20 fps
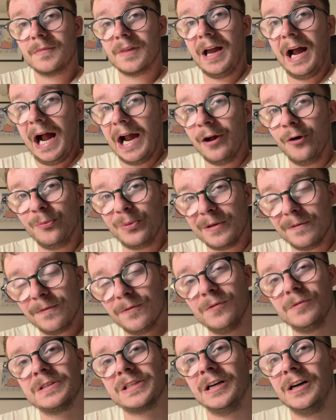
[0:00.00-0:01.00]
I will be
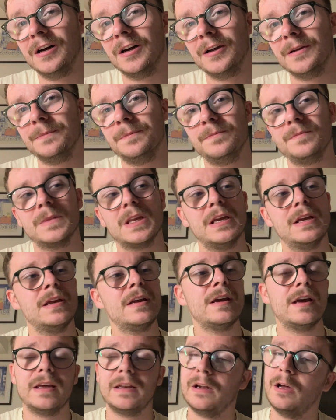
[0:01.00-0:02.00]
full-time,
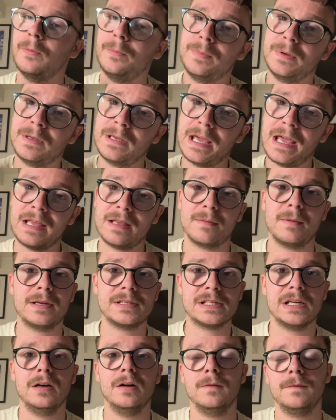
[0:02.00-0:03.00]
and I'll be getting
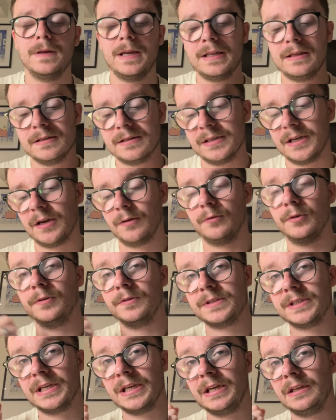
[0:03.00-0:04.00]
myself into that
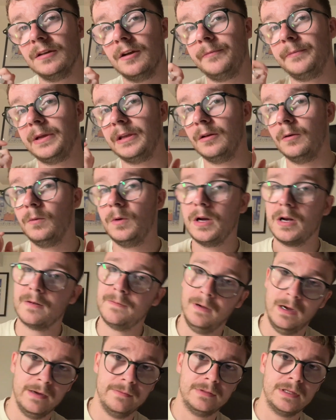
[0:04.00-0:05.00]
routine of being at work
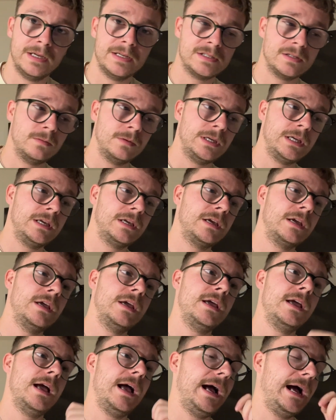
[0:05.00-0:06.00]
5 days a week,
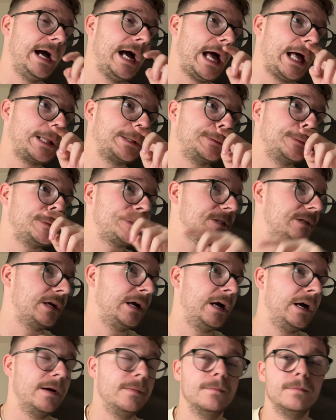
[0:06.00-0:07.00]
and
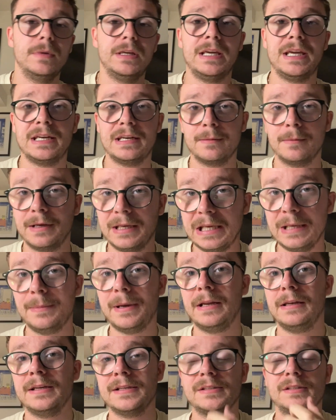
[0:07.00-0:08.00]
getting my
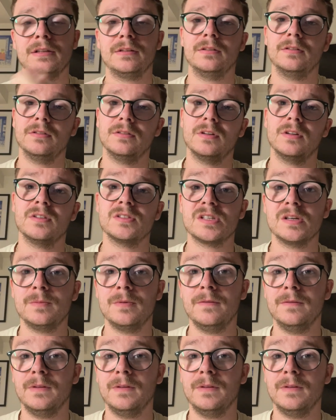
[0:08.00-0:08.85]
eBay listing done on top of